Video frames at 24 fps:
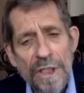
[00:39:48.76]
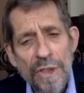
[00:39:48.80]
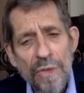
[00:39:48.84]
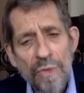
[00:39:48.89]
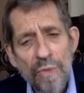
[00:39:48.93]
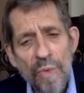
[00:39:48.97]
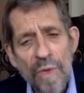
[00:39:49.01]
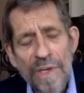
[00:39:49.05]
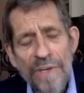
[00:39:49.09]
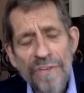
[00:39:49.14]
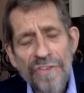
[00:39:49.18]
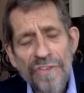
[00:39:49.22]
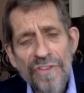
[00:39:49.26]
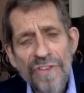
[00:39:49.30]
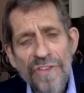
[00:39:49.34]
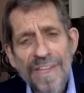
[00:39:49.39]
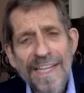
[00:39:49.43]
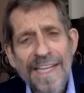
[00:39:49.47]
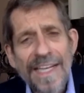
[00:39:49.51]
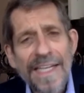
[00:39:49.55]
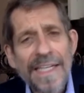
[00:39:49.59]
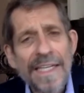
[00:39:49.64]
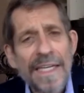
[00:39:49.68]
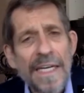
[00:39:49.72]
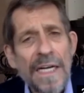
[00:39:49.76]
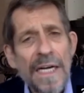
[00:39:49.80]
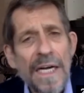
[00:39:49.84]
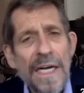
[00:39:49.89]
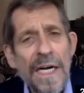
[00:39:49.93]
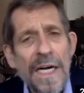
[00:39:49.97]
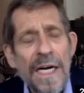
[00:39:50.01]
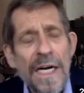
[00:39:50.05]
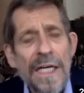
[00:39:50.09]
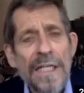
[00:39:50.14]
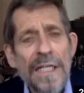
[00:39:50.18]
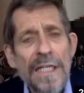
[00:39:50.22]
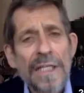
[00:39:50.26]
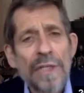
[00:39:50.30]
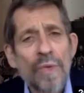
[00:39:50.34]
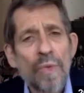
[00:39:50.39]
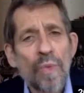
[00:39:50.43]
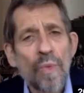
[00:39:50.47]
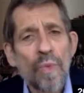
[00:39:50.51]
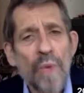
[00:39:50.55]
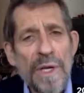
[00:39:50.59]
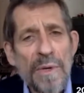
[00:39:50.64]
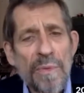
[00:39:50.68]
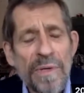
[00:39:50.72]
was that
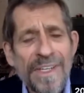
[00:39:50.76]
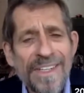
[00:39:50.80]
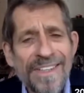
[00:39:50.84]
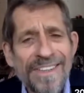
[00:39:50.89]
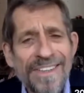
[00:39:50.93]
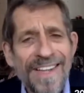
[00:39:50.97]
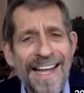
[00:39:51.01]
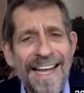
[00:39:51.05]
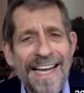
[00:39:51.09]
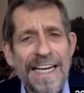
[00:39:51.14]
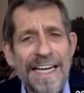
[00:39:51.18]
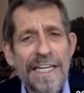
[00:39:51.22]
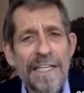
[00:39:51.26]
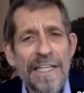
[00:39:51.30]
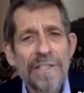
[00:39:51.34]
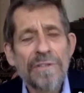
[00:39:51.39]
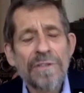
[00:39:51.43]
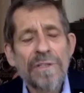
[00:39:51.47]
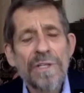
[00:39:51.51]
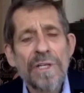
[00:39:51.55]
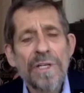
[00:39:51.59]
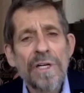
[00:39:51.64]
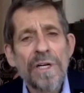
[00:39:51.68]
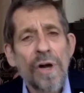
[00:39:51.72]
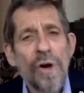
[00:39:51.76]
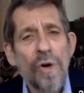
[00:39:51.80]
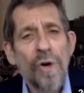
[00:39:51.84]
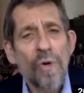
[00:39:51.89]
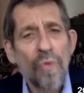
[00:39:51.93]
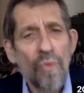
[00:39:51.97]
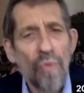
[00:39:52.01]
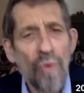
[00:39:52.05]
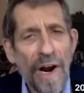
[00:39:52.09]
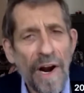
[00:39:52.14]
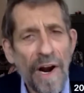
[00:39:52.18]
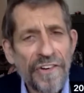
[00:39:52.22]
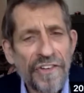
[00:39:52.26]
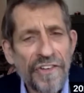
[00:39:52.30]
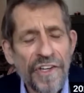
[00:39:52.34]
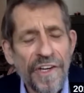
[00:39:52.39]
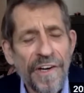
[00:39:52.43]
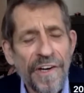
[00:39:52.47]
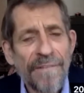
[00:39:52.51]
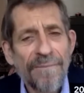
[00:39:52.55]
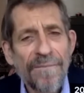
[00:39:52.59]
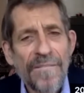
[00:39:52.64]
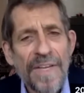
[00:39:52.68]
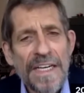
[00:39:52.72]
we would allow Russia
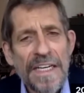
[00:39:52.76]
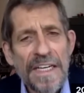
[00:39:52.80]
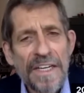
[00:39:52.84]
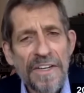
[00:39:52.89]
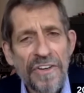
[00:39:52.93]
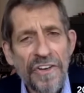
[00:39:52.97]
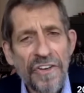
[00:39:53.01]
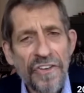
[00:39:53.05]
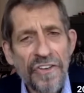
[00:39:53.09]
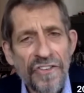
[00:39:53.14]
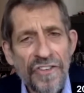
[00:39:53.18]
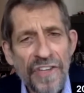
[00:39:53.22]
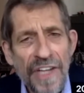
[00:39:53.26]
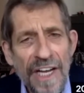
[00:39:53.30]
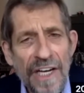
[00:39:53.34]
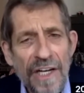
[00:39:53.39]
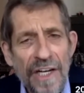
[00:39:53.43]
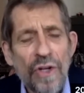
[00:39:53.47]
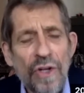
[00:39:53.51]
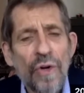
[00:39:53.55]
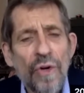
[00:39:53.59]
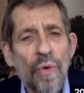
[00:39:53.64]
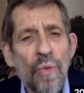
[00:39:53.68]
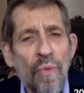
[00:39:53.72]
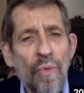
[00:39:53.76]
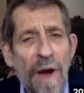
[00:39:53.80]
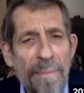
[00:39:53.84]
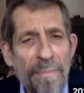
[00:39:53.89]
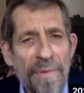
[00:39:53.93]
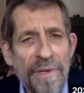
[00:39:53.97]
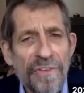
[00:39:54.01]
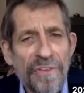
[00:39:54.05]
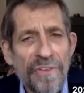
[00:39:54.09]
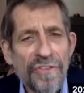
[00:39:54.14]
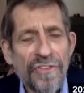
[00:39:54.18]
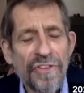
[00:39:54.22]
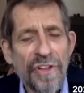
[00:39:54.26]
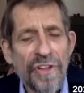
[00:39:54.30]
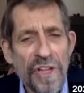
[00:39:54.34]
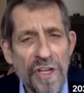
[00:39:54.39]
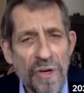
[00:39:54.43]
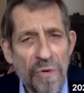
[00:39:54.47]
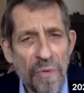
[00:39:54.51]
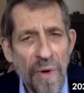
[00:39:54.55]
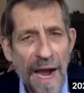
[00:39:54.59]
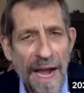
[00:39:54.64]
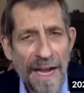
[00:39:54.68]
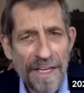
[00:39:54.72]
to sell weapons to the
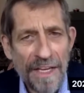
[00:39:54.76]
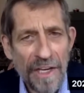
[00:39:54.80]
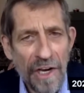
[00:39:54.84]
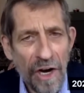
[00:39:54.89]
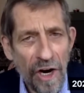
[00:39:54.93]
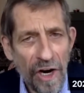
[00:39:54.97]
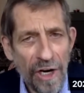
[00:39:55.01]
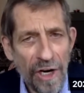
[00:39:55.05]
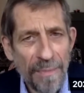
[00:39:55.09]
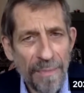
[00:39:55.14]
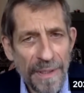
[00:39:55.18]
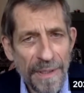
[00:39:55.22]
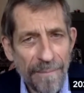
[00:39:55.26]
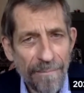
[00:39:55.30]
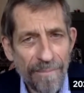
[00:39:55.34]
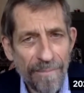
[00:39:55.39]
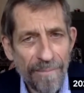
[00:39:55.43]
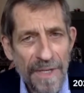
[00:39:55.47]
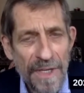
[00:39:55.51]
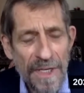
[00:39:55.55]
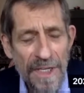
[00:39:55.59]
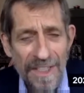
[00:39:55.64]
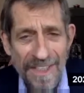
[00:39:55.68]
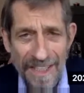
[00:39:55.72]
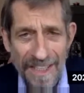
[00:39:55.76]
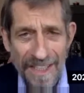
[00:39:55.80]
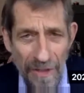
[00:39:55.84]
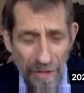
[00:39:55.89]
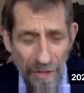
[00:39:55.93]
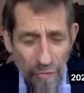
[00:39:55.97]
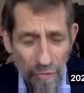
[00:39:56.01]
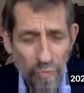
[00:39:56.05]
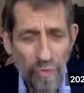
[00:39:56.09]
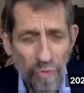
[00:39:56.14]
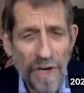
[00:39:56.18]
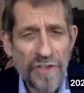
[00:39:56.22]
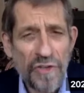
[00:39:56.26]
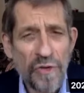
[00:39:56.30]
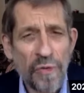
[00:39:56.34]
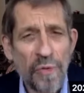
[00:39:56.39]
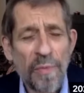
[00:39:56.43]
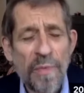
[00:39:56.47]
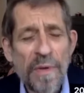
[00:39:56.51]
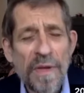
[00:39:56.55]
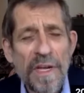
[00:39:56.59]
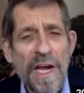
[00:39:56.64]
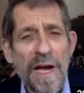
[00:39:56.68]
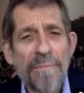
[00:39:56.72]
Iraqi army. Russia would
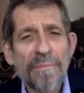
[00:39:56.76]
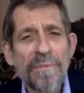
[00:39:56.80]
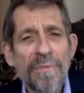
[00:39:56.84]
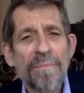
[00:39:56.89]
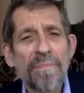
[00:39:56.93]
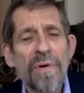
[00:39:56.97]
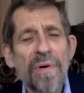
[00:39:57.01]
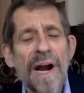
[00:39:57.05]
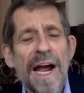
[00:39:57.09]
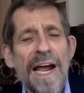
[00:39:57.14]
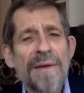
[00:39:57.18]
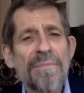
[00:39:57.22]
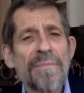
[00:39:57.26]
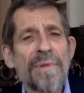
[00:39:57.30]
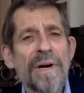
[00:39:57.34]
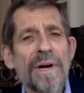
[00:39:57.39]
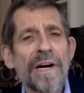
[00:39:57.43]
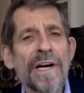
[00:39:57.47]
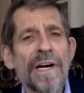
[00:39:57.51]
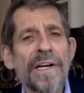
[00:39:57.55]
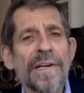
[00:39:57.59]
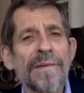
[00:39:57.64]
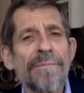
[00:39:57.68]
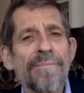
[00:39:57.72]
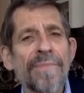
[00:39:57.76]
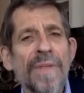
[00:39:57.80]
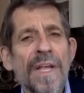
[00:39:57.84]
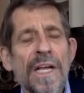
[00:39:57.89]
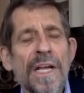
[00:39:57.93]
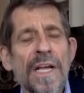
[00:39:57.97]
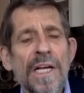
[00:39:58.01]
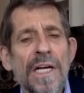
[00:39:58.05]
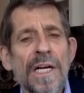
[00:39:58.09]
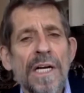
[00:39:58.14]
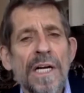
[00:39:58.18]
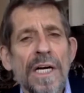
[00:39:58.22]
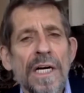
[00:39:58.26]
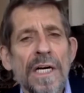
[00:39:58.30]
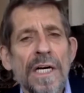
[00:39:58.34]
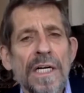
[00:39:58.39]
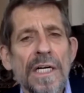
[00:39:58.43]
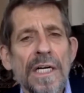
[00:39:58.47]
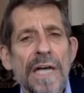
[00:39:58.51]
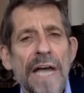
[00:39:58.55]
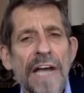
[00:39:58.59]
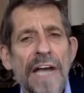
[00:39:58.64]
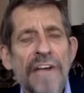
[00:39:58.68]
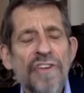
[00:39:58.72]
become the primary
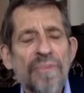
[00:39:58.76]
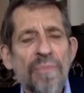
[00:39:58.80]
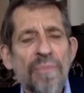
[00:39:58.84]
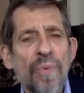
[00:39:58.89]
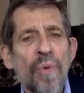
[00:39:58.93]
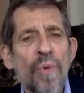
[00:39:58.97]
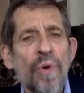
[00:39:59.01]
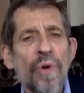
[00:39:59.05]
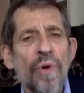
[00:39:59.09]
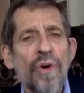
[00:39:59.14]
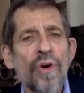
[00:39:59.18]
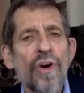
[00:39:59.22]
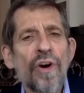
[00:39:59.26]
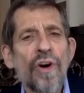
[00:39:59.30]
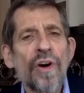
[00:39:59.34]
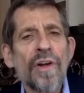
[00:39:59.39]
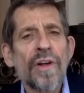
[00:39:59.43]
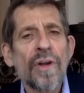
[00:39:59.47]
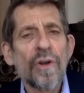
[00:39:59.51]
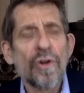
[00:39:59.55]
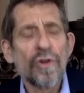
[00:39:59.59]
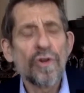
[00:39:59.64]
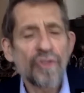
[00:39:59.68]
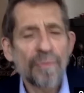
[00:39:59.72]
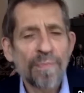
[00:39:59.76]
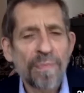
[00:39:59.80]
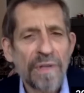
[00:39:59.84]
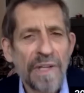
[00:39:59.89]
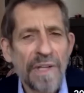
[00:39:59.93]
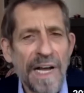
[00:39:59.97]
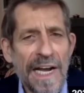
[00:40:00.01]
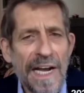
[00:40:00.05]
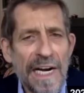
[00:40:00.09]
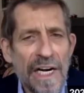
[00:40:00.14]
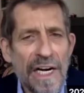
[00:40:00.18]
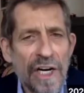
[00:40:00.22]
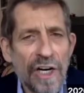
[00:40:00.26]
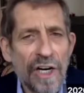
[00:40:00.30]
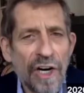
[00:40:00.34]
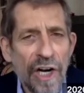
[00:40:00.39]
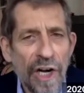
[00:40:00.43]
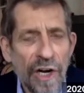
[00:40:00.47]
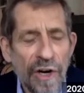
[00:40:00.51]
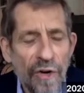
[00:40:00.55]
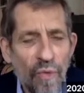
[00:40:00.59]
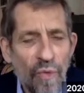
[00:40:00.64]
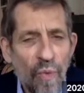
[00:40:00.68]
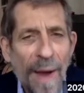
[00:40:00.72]
exporter or supplier
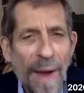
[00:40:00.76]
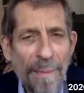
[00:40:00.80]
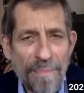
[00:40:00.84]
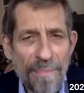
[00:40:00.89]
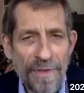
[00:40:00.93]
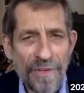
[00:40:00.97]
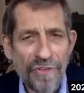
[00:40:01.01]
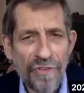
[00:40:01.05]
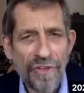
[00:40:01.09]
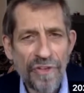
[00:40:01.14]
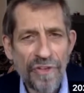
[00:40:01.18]
of weapons